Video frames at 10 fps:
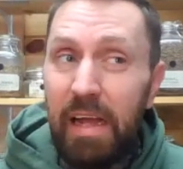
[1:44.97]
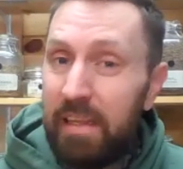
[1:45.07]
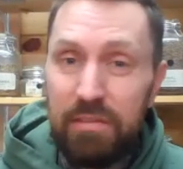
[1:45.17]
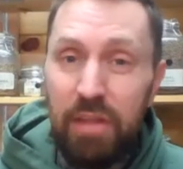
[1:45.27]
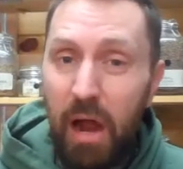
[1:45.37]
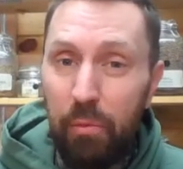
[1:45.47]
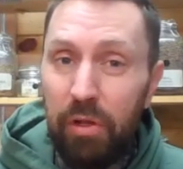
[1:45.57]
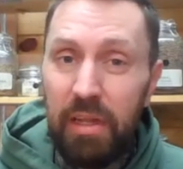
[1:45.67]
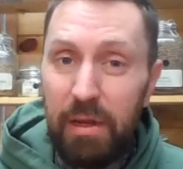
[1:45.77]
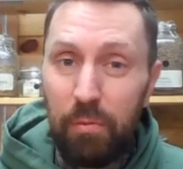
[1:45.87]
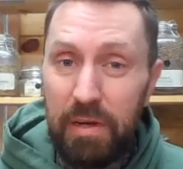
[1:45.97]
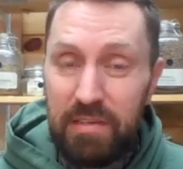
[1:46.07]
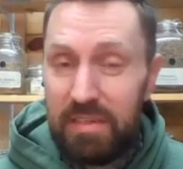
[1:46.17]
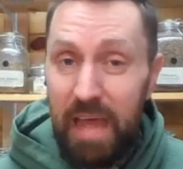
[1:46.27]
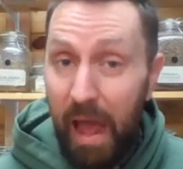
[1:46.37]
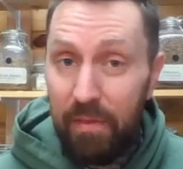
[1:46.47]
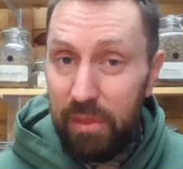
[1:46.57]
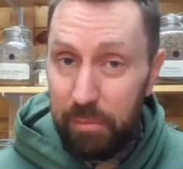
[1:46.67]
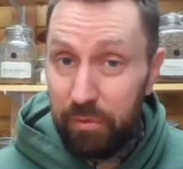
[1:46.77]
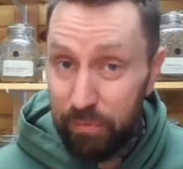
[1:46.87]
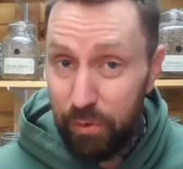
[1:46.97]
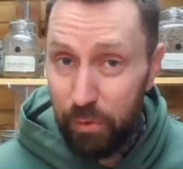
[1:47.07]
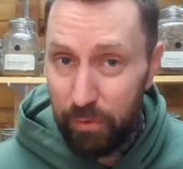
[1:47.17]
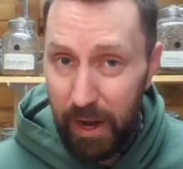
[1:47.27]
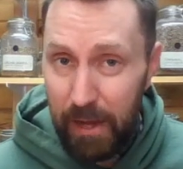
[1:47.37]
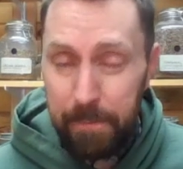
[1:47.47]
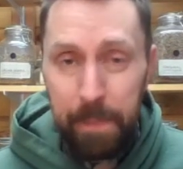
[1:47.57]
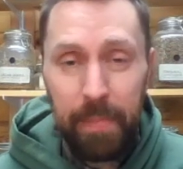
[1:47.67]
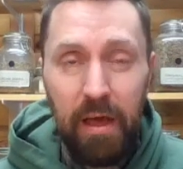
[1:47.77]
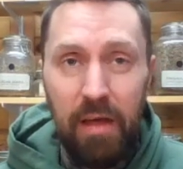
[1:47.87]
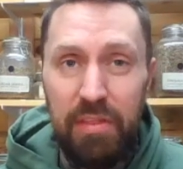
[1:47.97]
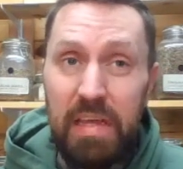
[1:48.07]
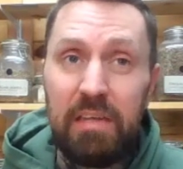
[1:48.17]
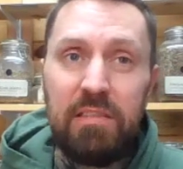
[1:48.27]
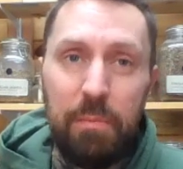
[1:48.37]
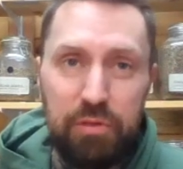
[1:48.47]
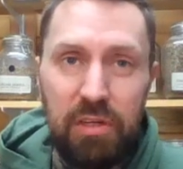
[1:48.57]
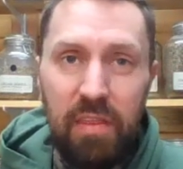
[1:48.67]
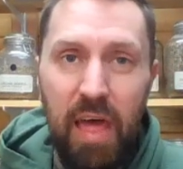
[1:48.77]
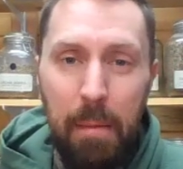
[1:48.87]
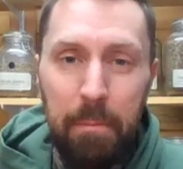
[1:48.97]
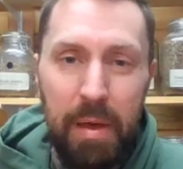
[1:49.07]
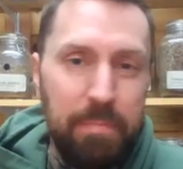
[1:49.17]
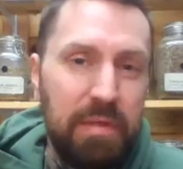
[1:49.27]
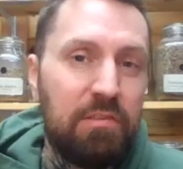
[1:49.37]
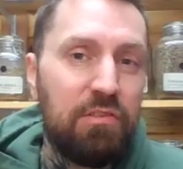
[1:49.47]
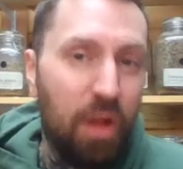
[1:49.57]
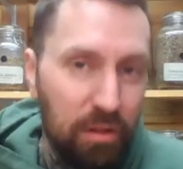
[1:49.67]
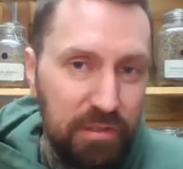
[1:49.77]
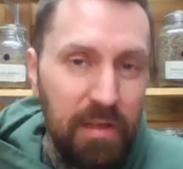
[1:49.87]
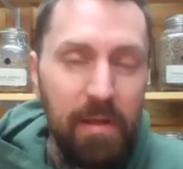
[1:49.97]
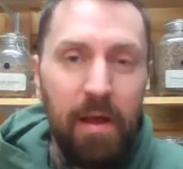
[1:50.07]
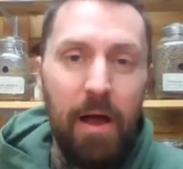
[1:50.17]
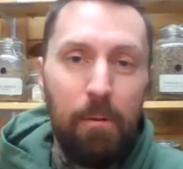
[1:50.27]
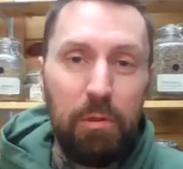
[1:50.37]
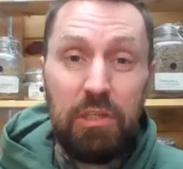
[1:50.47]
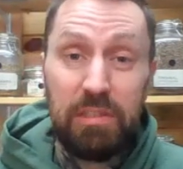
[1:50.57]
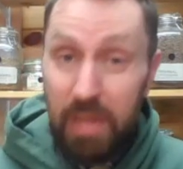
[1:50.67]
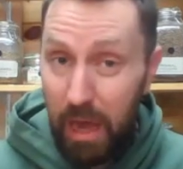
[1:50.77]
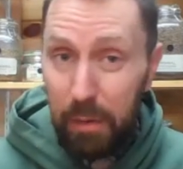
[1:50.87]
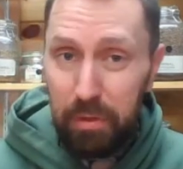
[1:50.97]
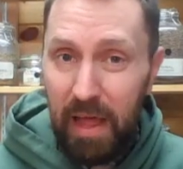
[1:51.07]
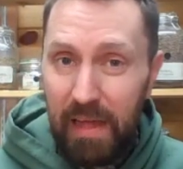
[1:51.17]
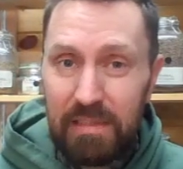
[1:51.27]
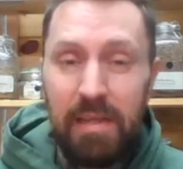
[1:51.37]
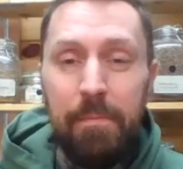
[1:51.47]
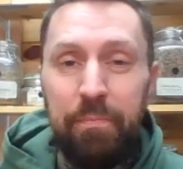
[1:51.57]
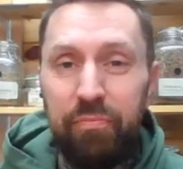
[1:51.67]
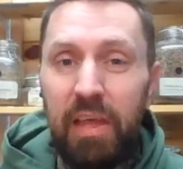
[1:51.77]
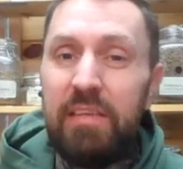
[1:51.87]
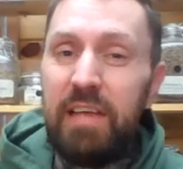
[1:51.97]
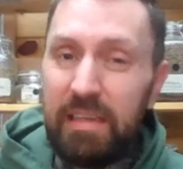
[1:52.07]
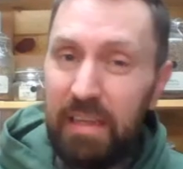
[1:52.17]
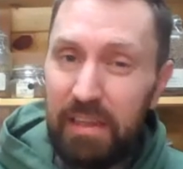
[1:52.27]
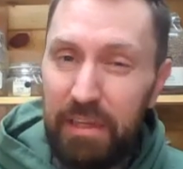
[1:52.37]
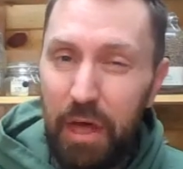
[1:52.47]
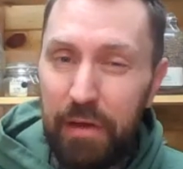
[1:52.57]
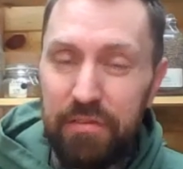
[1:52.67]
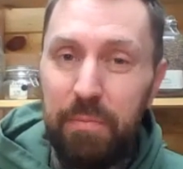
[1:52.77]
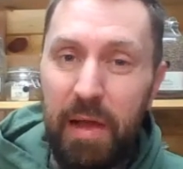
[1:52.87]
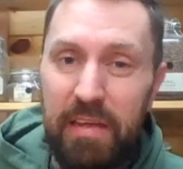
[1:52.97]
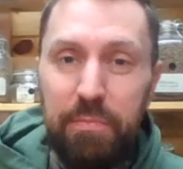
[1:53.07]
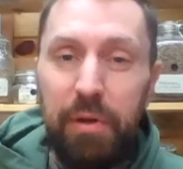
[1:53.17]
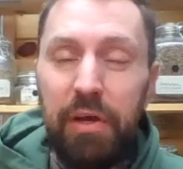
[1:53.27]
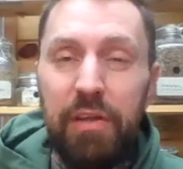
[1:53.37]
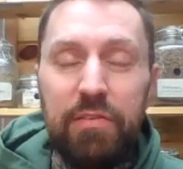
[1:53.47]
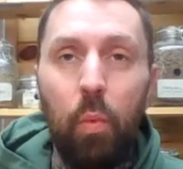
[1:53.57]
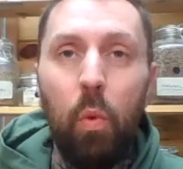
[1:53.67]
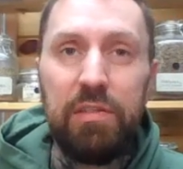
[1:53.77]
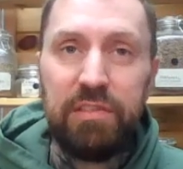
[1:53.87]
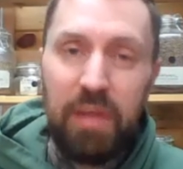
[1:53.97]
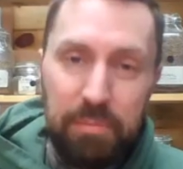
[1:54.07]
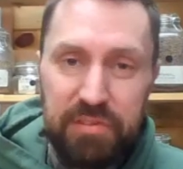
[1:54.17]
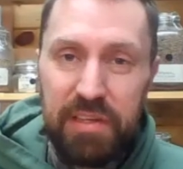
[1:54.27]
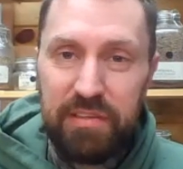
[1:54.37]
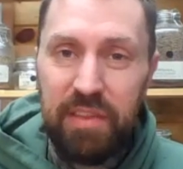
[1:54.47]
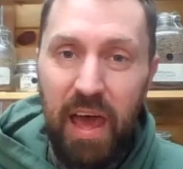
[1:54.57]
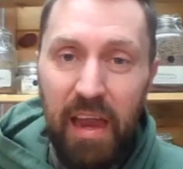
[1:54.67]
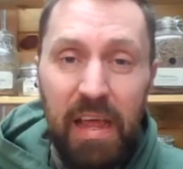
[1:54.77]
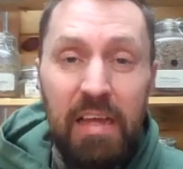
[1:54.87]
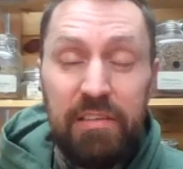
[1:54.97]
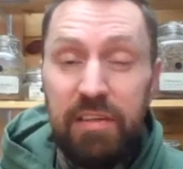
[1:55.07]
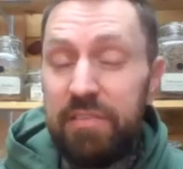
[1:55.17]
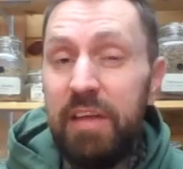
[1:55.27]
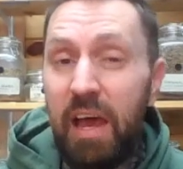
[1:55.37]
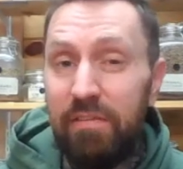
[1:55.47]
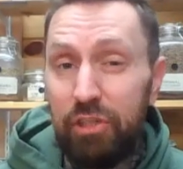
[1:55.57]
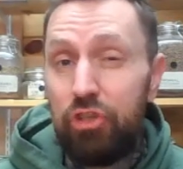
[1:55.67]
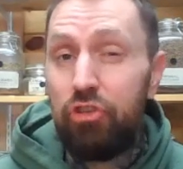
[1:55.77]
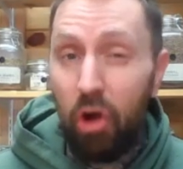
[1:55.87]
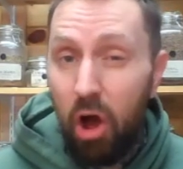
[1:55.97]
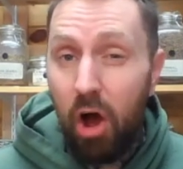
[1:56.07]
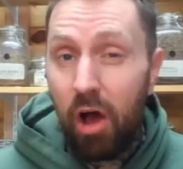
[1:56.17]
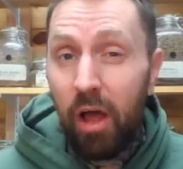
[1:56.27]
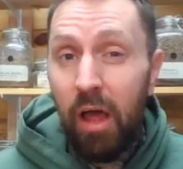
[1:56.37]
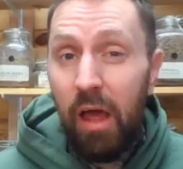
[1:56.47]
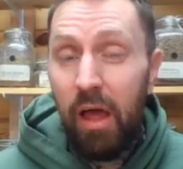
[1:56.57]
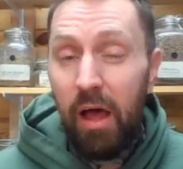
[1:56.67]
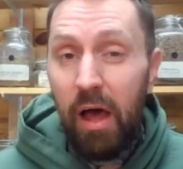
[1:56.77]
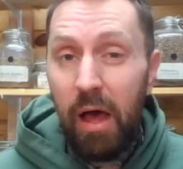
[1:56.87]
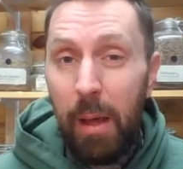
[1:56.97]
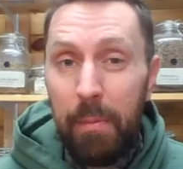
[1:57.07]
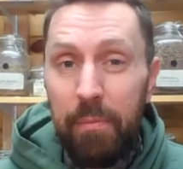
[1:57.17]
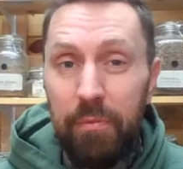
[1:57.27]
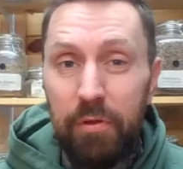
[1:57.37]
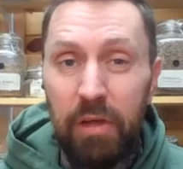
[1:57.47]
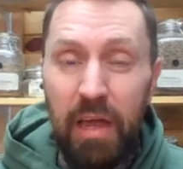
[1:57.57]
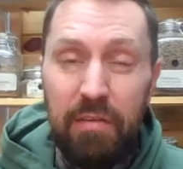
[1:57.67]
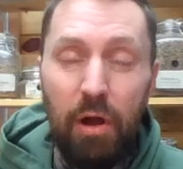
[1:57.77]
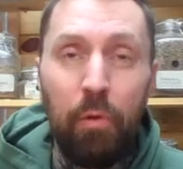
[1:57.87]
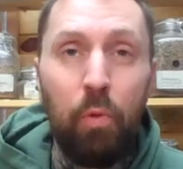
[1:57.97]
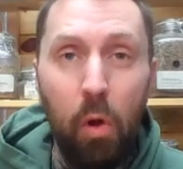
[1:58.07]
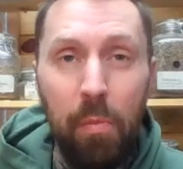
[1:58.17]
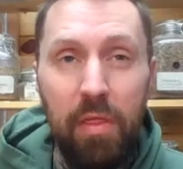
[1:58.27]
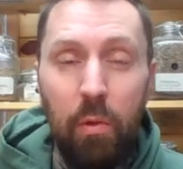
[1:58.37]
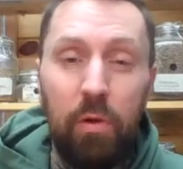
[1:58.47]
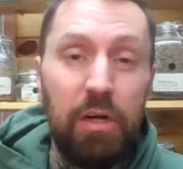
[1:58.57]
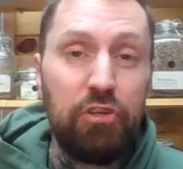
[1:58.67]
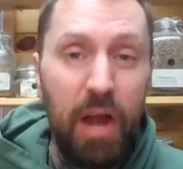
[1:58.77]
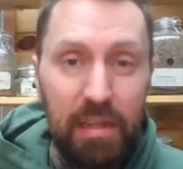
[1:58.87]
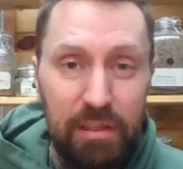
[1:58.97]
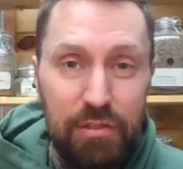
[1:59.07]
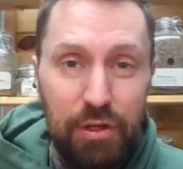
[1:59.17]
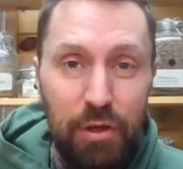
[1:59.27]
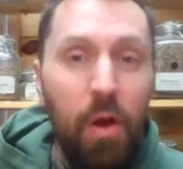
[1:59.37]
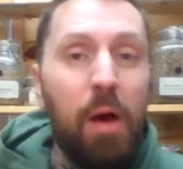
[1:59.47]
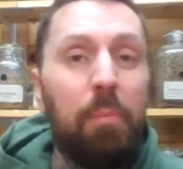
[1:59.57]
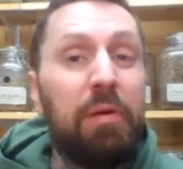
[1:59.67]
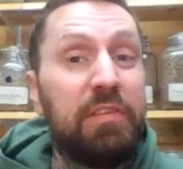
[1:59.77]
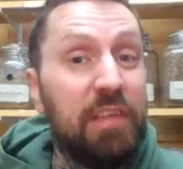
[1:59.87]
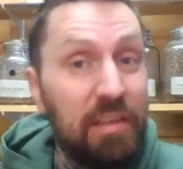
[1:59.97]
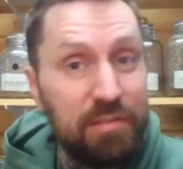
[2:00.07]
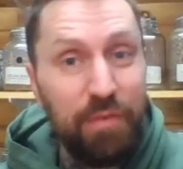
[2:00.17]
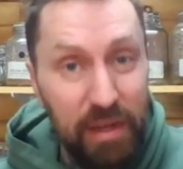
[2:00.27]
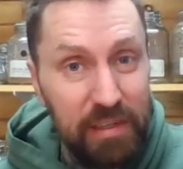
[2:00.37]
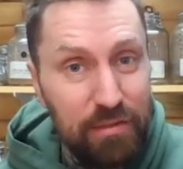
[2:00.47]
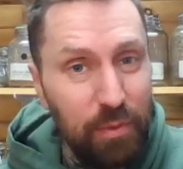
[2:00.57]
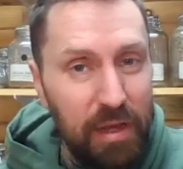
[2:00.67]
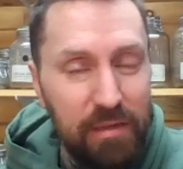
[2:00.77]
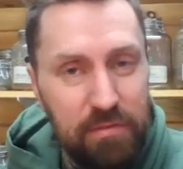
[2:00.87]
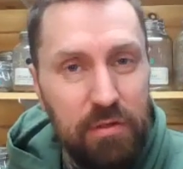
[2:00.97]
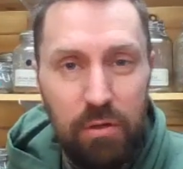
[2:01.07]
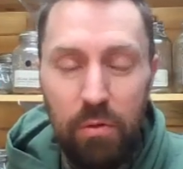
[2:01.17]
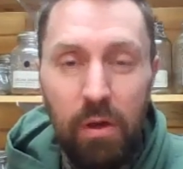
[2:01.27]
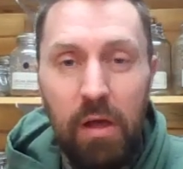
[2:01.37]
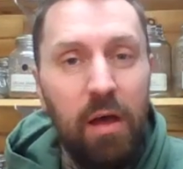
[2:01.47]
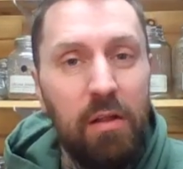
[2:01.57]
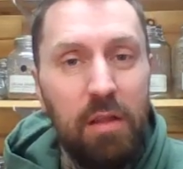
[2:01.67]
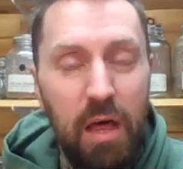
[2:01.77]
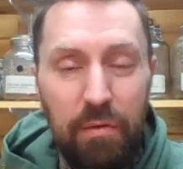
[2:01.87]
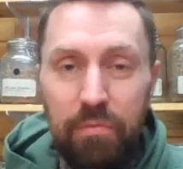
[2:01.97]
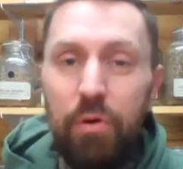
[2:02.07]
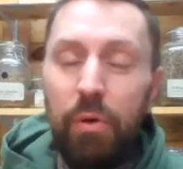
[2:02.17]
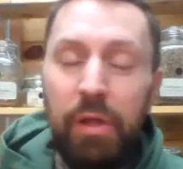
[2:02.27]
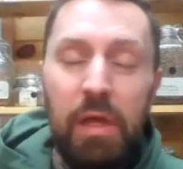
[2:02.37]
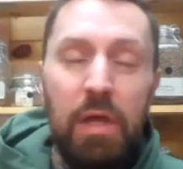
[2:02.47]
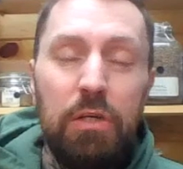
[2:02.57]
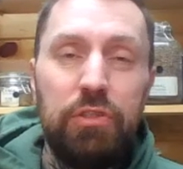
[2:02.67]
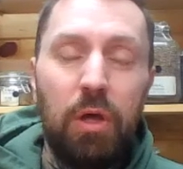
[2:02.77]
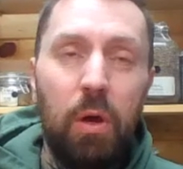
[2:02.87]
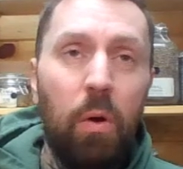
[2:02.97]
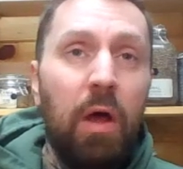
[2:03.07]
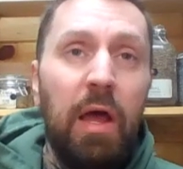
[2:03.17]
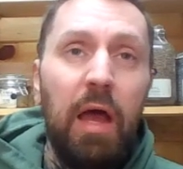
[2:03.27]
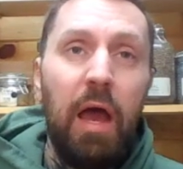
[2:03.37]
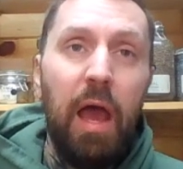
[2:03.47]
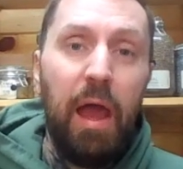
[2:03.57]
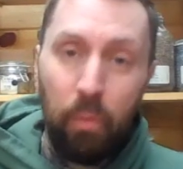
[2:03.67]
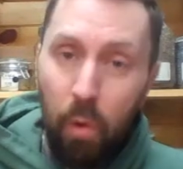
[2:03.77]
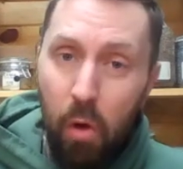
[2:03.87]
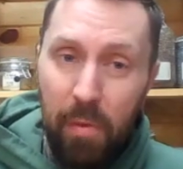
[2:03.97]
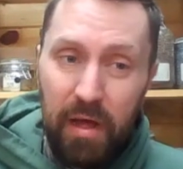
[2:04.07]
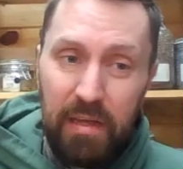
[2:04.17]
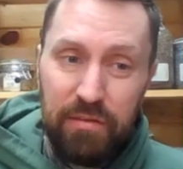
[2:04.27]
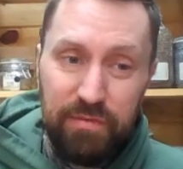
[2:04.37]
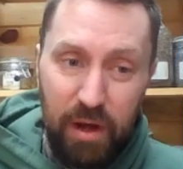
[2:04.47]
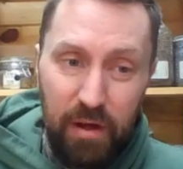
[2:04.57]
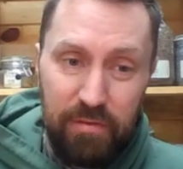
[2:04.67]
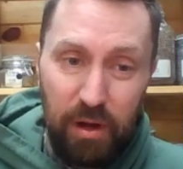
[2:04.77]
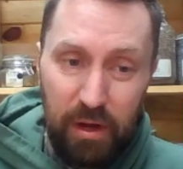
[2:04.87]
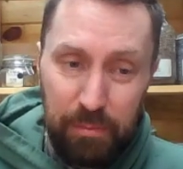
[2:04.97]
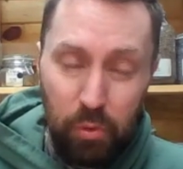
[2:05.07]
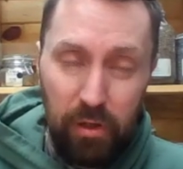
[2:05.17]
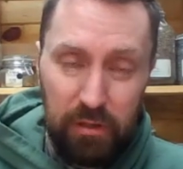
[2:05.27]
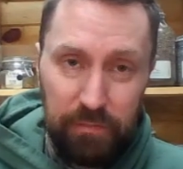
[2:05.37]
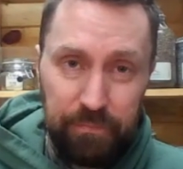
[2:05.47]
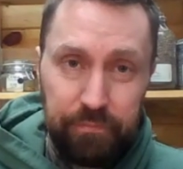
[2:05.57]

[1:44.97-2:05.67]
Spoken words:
it's not really a reason to add them to food, right? The exception to that might be salt, which is not a plant and technically not a spice, but it is the one substance that doesn't have a strong uh, kind of aroma that we're attracted to, but does find its way into a lot of food. So aroma is very, very important.